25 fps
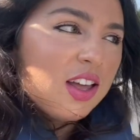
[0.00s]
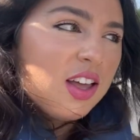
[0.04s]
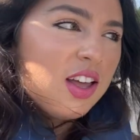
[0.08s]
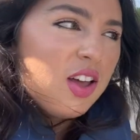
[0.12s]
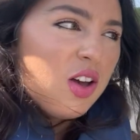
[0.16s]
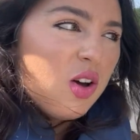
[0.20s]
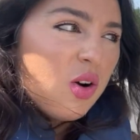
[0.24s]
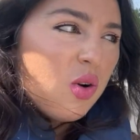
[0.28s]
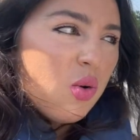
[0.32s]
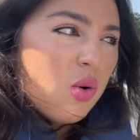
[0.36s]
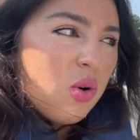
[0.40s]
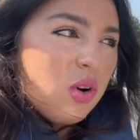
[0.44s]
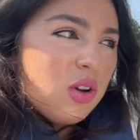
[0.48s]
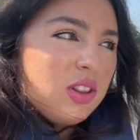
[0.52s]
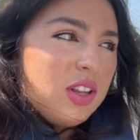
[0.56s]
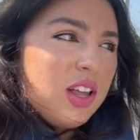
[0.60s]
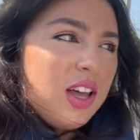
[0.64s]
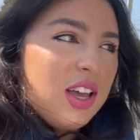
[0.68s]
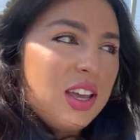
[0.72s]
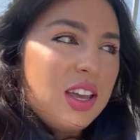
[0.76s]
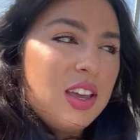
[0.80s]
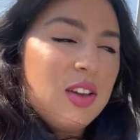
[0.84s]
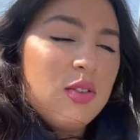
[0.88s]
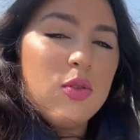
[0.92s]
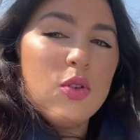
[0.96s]
or, or
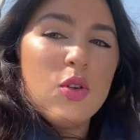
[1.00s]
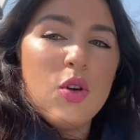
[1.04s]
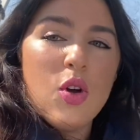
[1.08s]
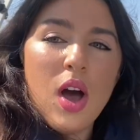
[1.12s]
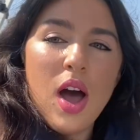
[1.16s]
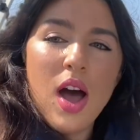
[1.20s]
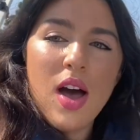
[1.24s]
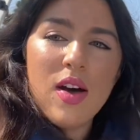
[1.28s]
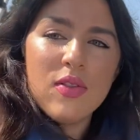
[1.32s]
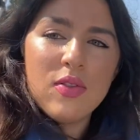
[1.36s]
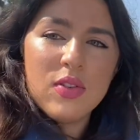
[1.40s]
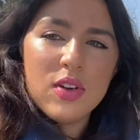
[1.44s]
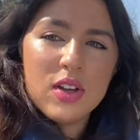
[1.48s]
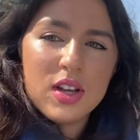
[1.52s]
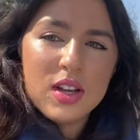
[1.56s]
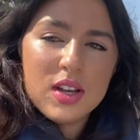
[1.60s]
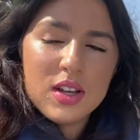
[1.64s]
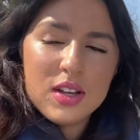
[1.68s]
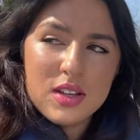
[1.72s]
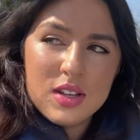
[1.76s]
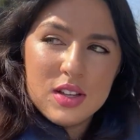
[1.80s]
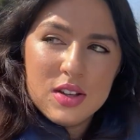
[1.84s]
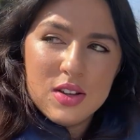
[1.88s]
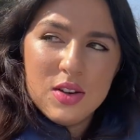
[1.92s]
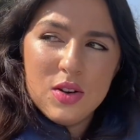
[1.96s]
like if you have a,
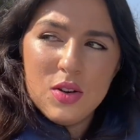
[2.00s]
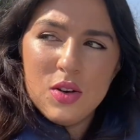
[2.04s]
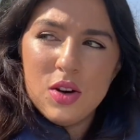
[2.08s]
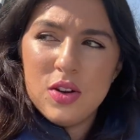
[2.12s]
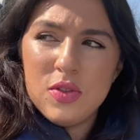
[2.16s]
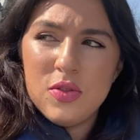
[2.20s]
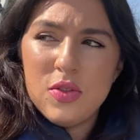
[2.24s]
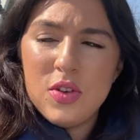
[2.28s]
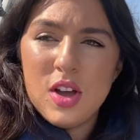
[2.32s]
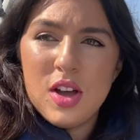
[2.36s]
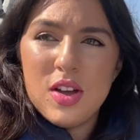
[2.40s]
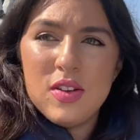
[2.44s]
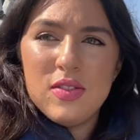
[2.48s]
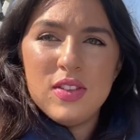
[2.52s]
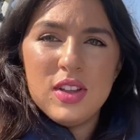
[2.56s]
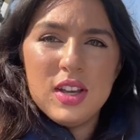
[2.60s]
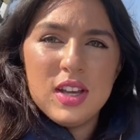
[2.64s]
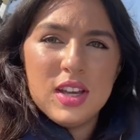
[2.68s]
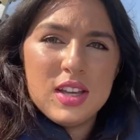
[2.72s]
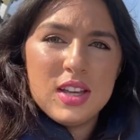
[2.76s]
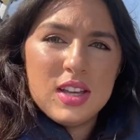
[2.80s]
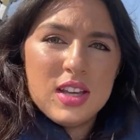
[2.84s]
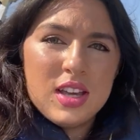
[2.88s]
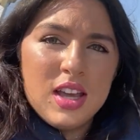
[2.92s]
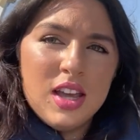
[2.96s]
or if you have like
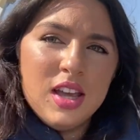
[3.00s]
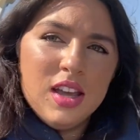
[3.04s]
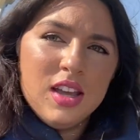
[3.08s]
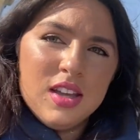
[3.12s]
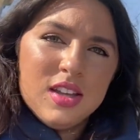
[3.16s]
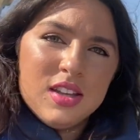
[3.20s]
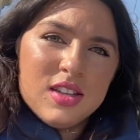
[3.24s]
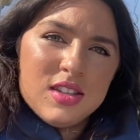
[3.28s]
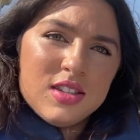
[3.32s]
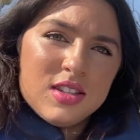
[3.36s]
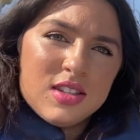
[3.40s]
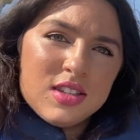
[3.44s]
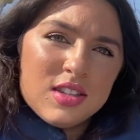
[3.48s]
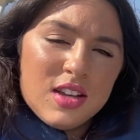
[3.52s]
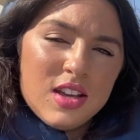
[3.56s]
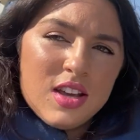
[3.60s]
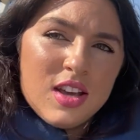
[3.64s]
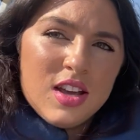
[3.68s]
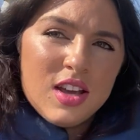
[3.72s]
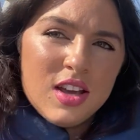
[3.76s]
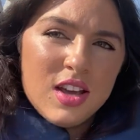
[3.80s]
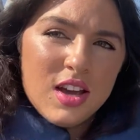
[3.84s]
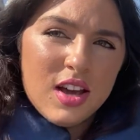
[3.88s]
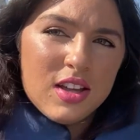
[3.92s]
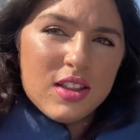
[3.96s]
kids.
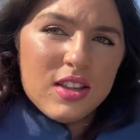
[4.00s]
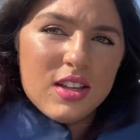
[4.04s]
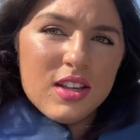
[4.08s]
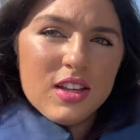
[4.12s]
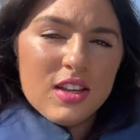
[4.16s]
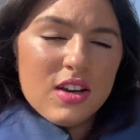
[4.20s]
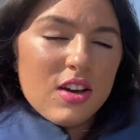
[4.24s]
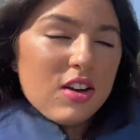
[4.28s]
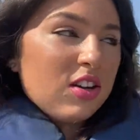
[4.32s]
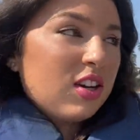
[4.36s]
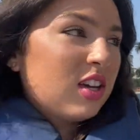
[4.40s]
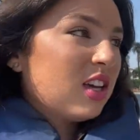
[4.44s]
I think young